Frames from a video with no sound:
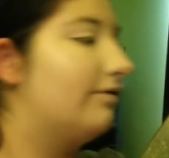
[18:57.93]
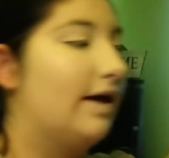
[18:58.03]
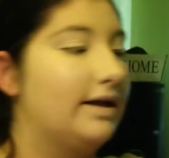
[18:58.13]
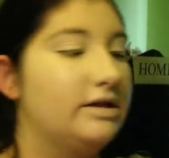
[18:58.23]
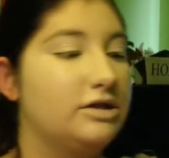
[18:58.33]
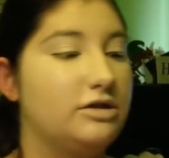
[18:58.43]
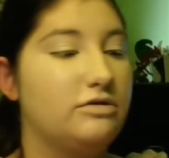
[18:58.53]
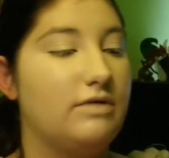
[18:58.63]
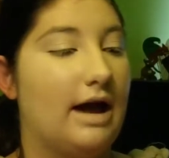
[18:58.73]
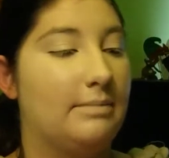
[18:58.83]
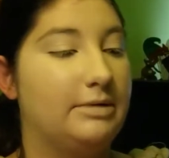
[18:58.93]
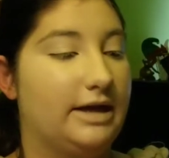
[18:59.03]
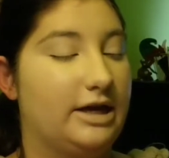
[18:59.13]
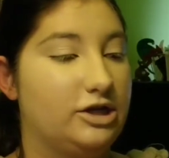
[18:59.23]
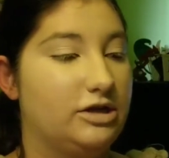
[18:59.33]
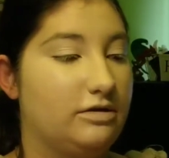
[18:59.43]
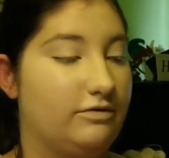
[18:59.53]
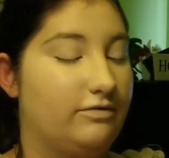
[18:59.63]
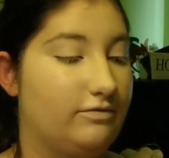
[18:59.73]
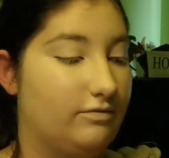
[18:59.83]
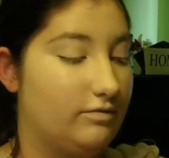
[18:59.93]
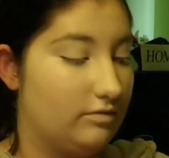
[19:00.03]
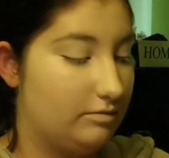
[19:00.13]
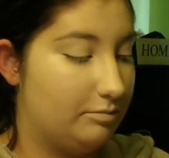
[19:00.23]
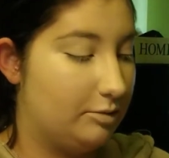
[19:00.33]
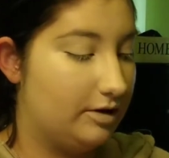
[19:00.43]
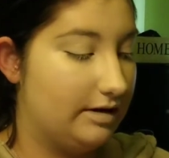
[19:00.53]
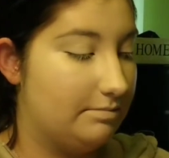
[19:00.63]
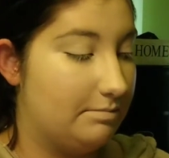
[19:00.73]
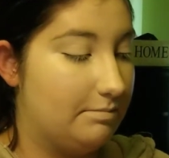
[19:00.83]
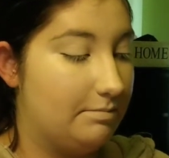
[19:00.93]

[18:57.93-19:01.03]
I've had this new application of putting